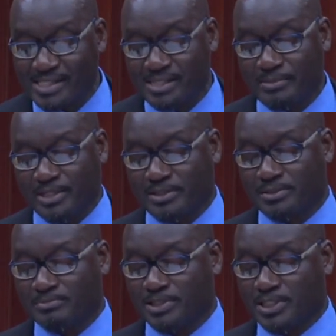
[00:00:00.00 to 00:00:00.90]

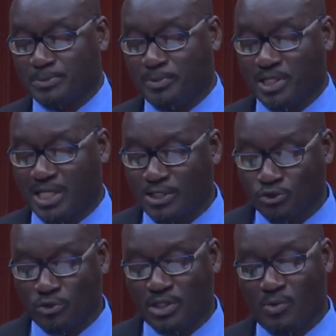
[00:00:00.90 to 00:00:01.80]
estimates, Mr. Speaker, and I'll
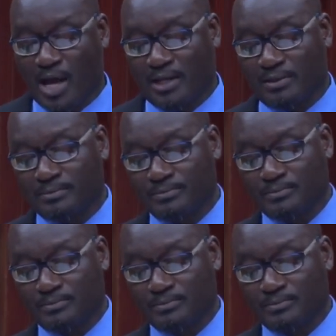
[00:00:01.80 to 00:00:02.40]
show you in a while.